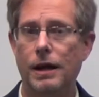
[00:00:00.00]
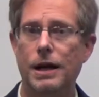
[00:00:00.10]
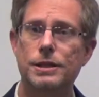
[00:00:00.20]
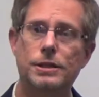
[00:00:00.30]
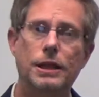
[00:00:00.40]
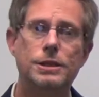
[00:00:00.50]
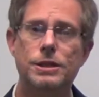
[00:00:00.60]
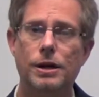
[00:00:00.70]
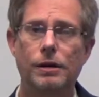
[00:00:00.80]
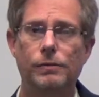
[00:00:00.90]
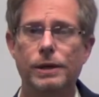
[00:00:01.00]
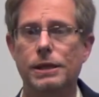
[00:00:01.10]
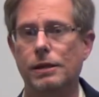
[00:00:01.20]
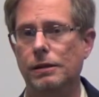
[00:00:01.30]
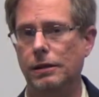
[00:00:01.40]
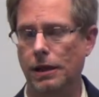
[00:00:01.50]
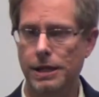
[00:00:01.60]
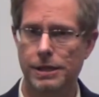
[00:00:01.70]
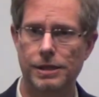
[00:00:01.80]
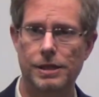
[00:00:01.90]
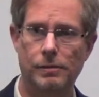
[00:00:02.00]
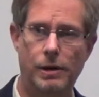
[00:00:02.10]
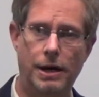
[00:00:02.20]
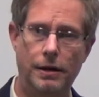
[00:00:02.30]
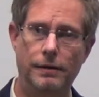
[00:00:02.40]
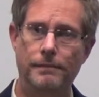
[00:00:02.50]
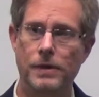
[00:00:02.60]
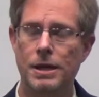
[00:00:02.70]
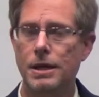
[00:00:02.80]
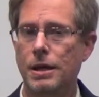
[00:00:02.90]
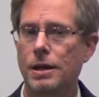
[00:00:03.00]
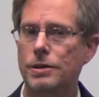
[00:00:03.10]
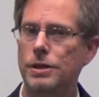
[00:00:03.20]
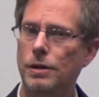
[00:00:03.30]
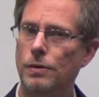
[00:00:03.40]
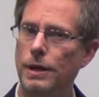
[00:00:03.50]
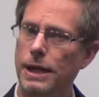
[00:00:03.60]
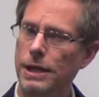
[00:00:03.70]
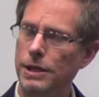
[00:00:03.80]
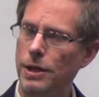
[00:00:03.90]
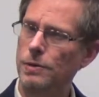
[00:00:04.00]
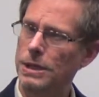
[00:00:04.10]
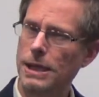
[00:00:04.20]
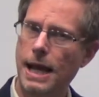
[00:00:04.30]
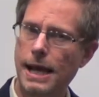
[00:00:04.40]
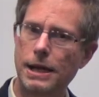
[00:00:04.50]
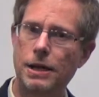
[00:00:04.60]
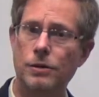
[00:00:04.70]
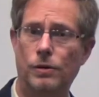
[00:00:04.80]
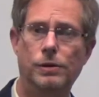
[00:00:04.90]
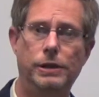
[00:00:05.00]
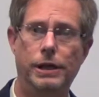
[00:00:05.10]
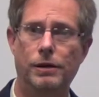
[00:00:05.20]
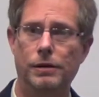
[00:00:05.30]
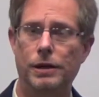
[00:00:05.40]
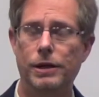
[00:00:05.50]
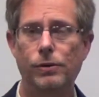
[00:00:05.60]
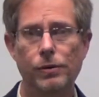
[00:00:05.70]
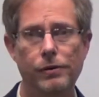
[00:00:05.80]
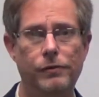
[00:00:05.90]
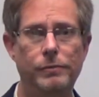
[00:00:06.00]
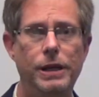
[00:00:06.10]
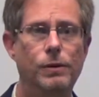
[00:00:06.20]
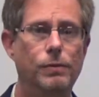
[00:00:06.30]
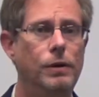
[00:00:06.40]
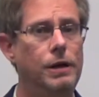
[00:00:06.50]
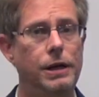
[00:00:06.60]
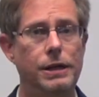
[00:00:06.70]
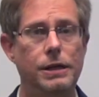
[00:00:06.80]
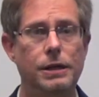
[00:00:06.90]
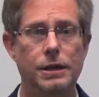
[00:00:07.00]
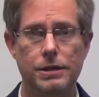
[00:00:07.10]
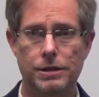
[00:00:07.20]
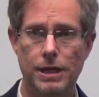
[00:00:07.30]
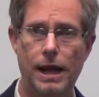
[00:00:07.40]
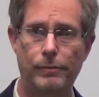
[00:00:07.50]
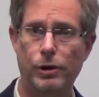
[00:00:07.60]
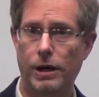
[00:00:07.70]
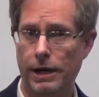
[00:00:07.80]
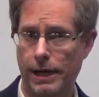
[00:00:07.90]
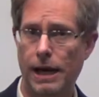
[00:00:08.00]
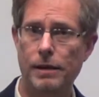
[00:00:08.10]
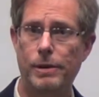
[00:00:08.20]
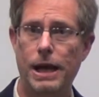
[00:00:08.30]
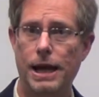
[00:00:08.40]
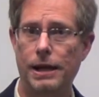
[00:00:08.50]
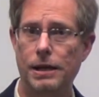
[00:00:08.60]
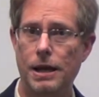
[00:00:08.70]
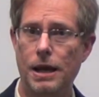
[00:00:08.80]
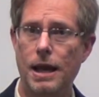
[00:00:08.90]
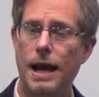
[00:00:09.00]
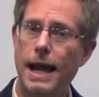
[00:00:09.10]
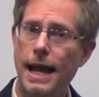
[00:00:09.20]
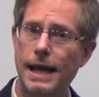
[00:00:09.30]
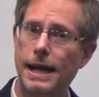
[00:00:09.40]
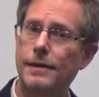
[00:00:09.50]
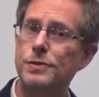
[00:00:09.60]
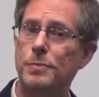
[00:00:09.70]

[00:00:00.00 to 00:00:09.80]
Alright, so let's start with licensing model. So in UC8 and earlier, in order for me to run Jabber on an iPad, I had to have